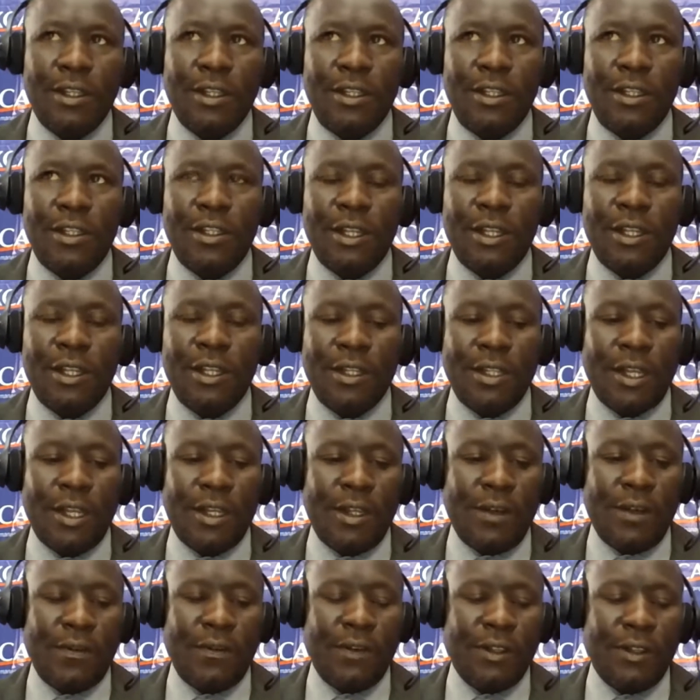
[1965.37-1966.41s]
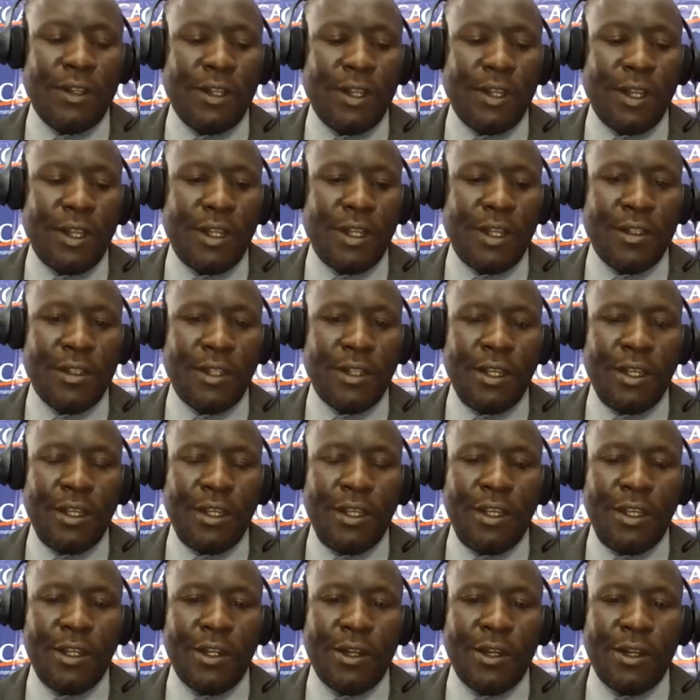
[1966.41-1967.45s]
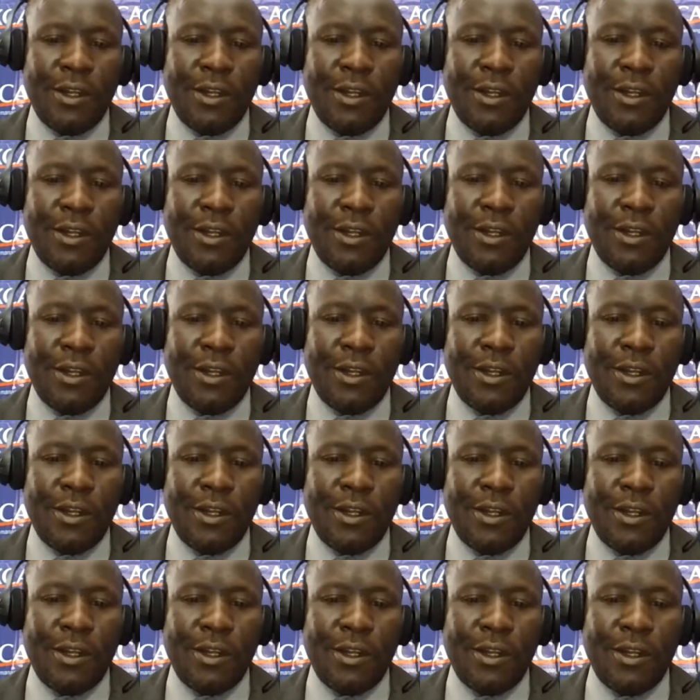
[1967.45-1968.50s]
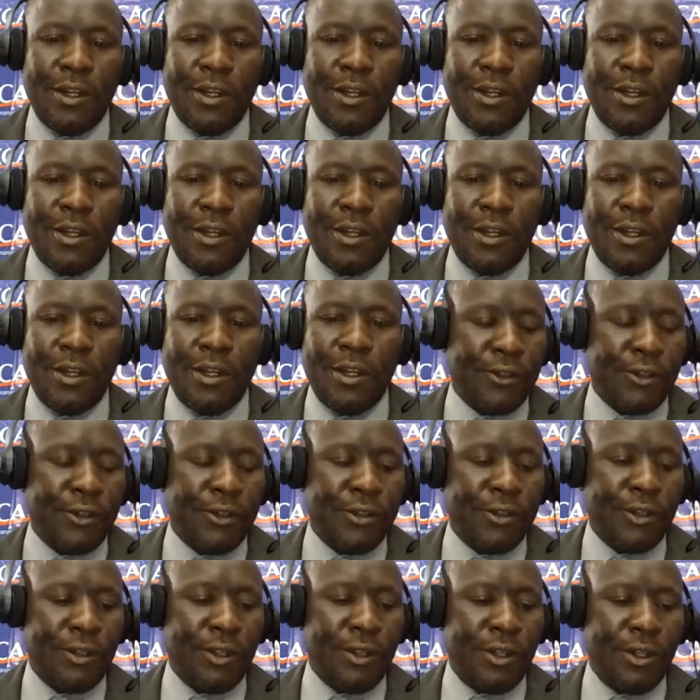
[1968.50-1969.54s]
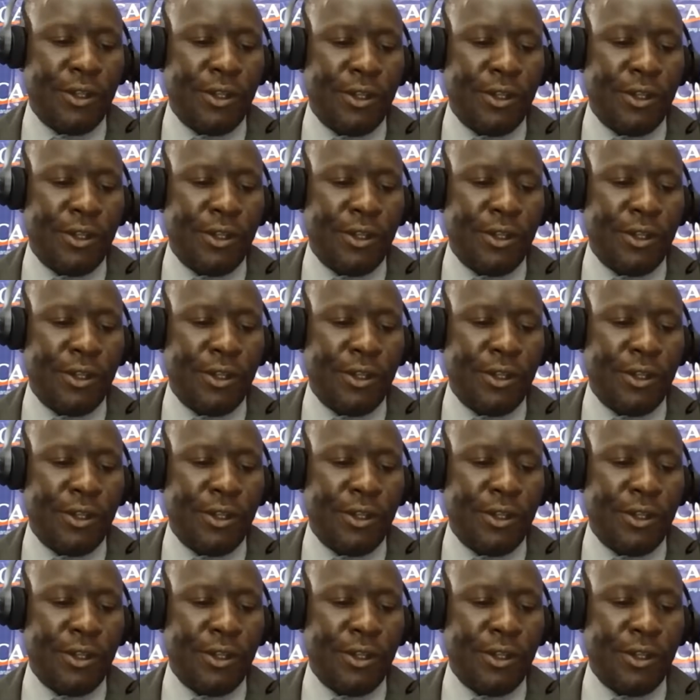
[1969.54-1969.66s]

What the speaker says: the details, and everything else included in the PEL regulations.